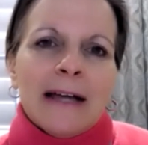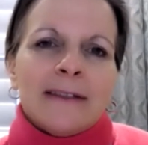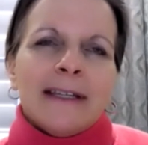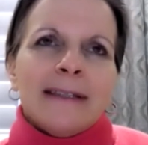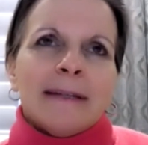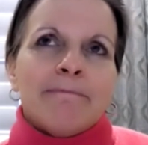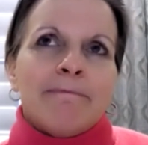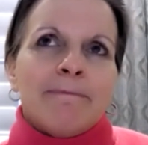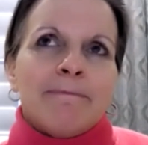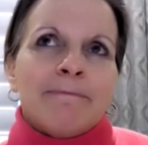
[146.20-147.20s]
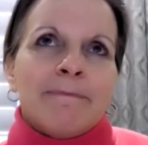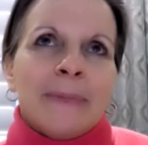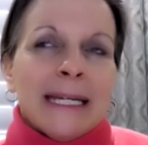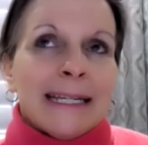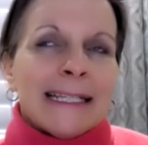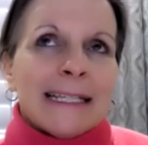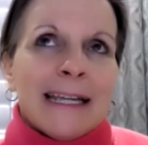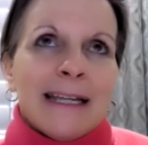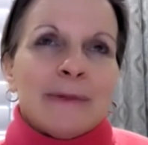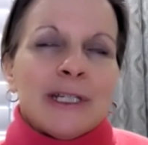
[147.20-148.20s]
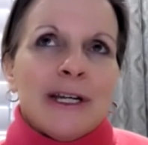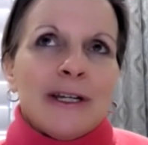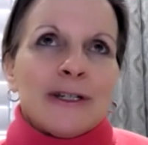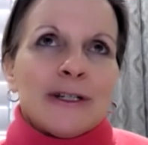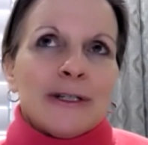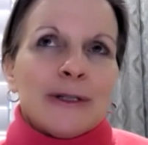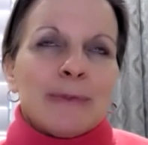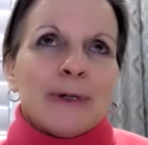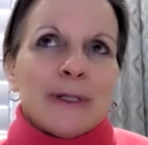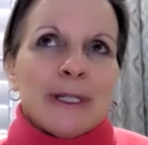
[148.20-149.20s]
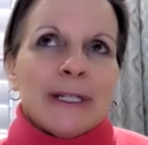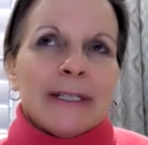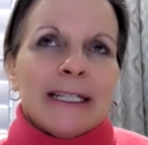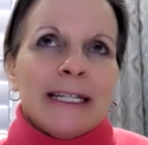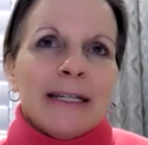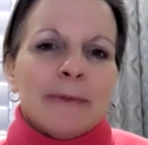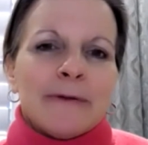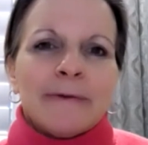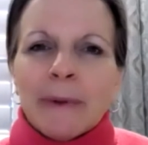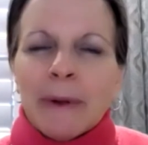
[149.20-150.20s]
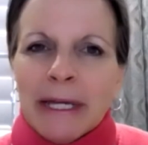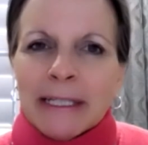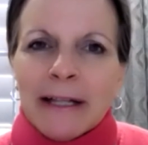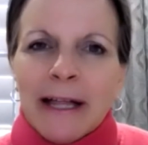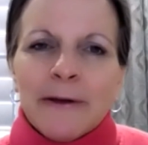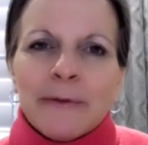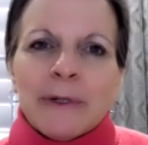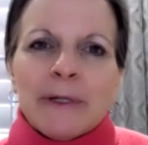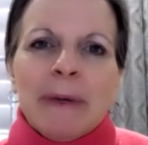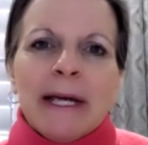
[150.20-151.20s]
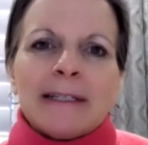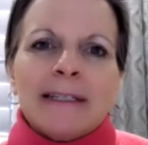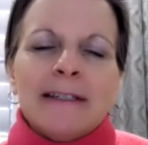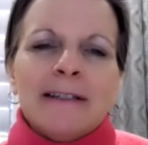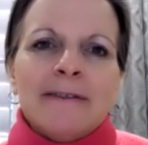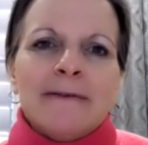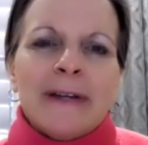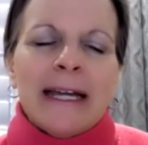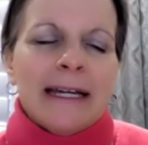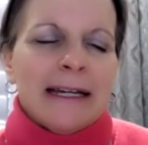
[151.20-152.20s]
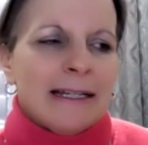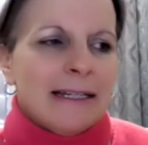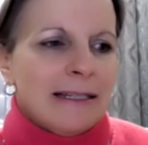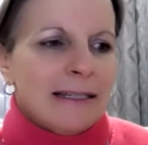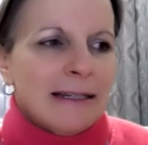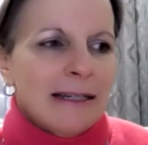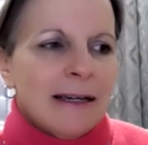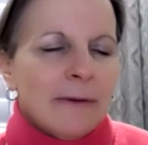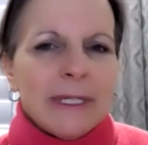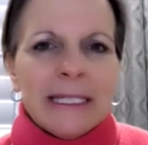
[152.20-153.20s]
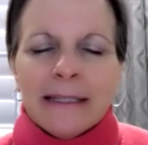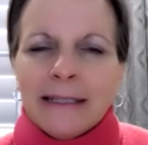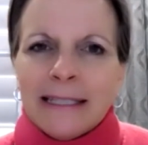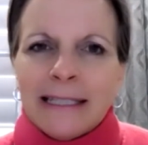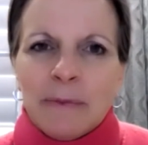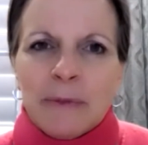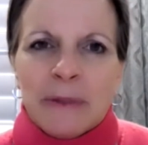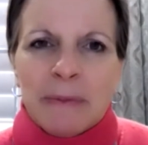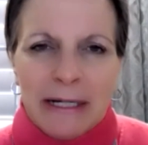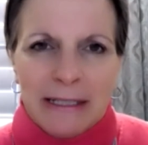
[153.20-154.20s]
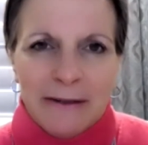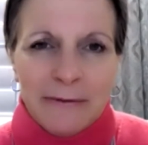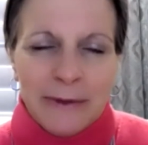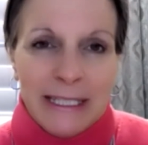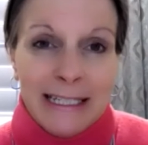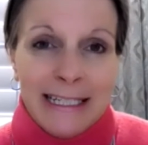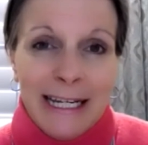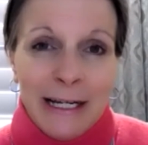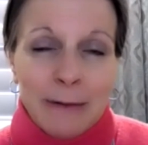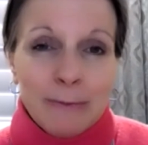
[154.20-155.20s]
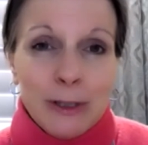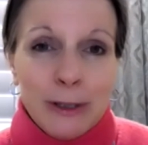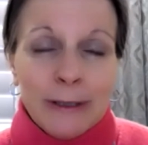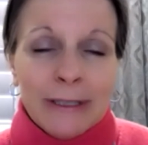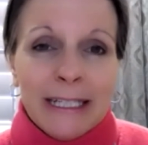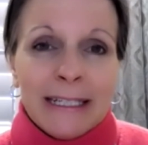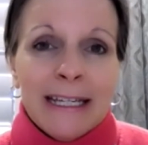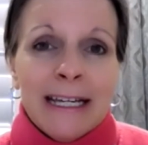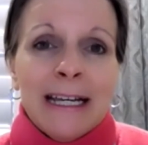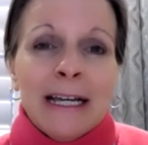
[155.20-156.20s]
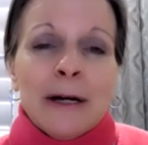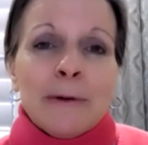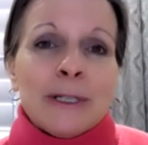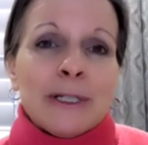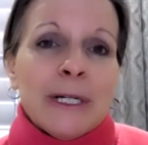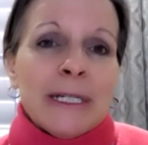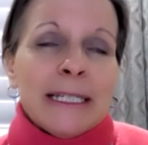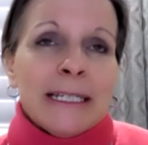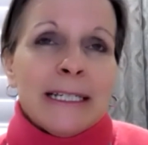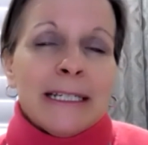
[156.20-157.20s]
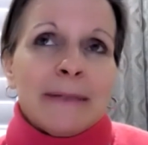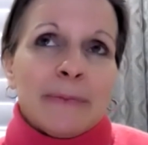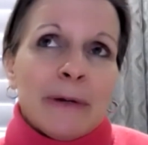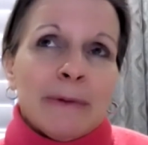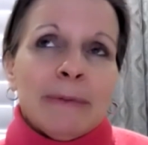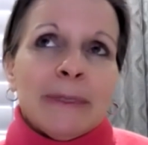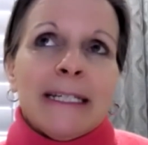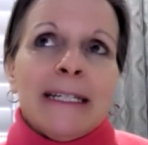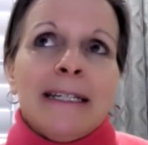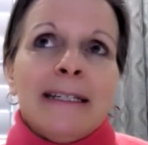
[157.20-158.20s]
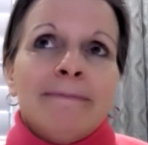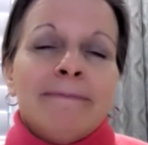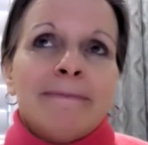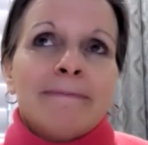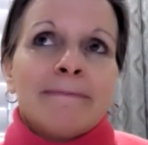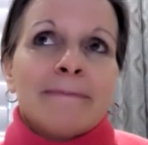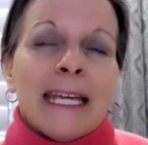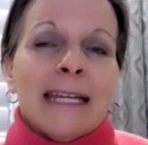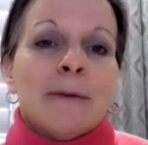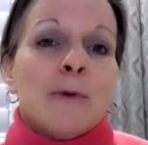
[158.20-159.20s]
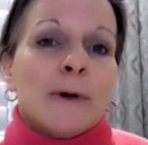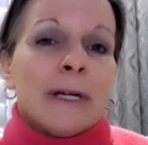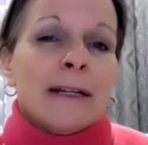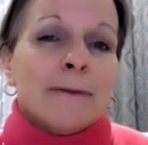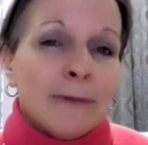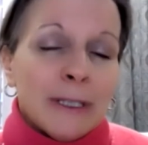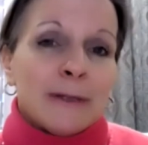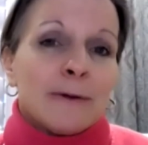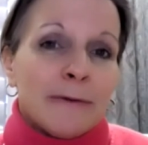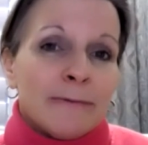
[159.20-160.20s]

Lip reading: I think the biggest game changer personally, both from a mental health perspective and resiliency perspective, was to take up journaling, which I did probably in a really